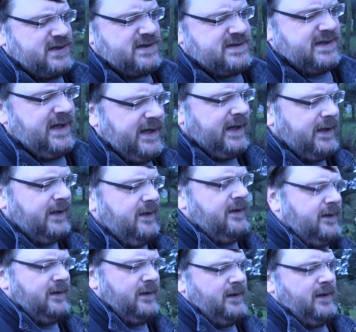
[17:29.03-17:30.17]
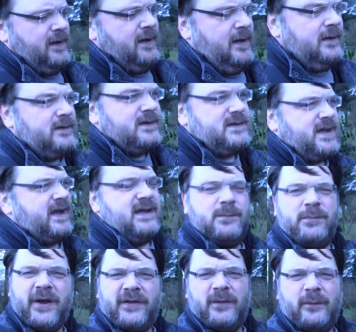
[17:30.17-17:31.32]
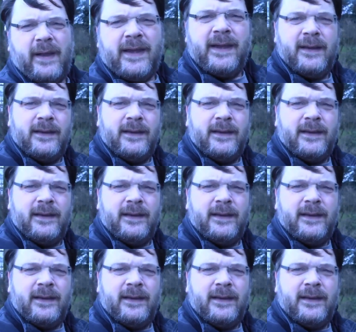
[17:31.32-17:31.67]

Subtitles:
you see that take your breath away.